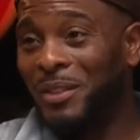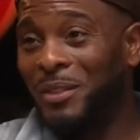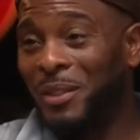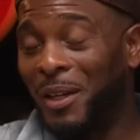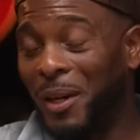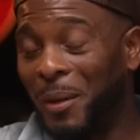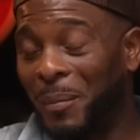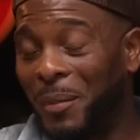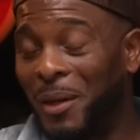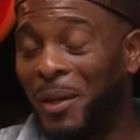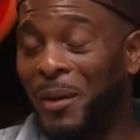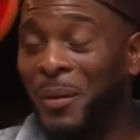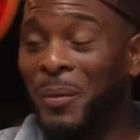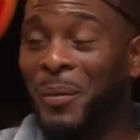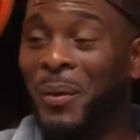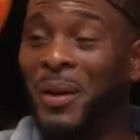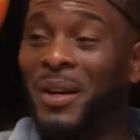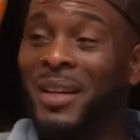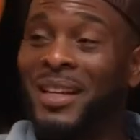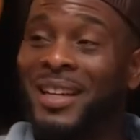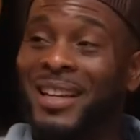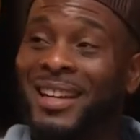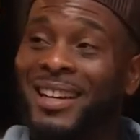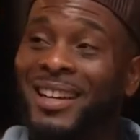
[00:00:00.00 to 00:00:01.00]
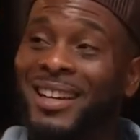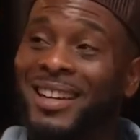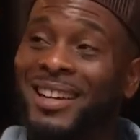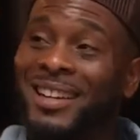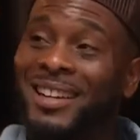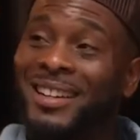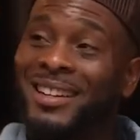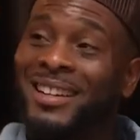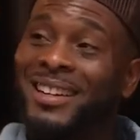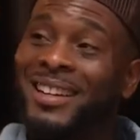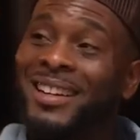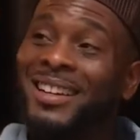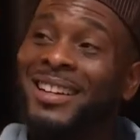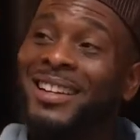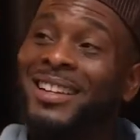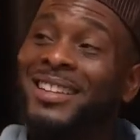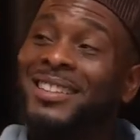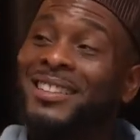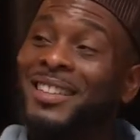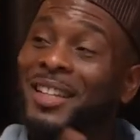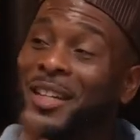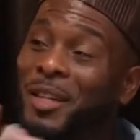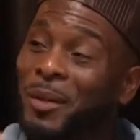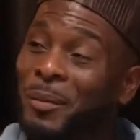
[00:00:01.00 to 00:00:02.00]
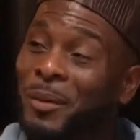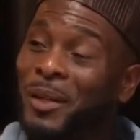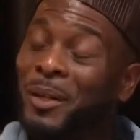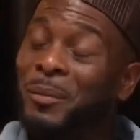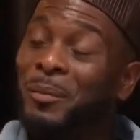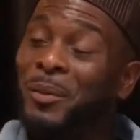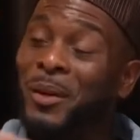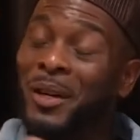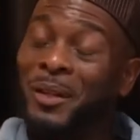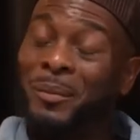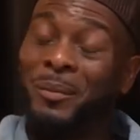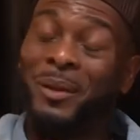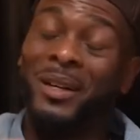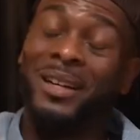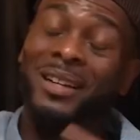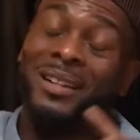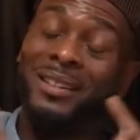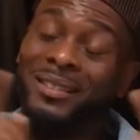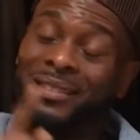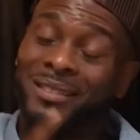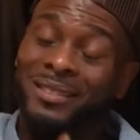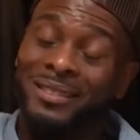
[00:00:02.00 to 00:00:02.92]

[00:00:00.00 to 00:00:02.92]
Trying to make it work. And she ended up getting pregnant by